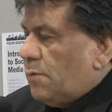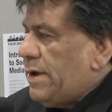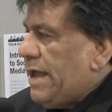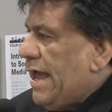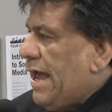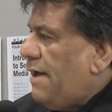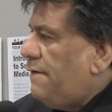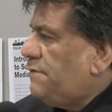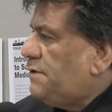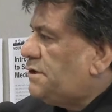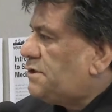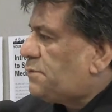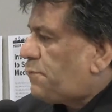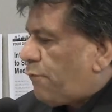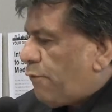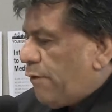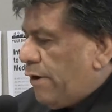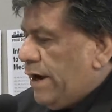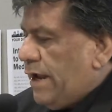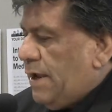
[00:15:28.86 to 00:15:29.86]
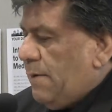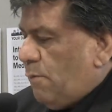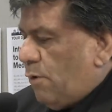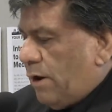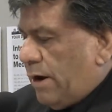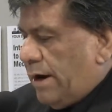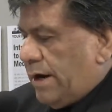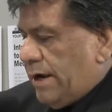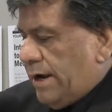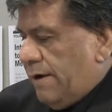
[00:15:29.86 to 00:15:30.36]
we have this
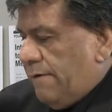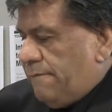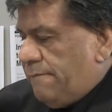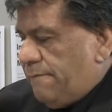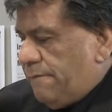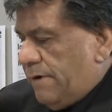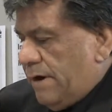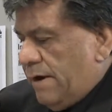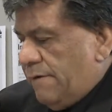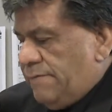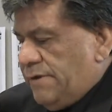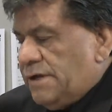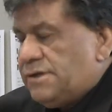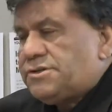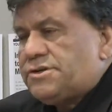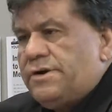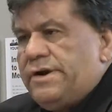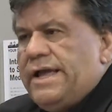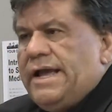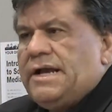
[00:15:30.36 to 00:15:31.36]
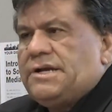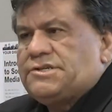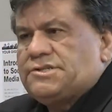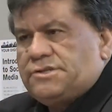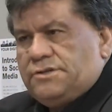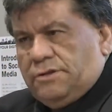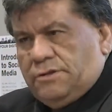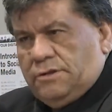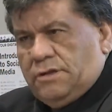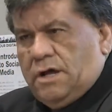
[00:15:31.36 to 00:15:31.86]
framework of
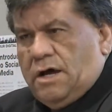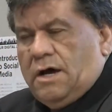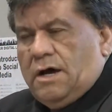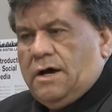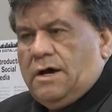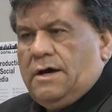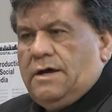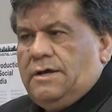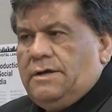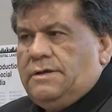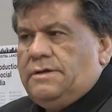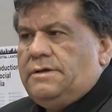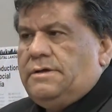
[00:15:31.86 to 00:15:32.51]
international law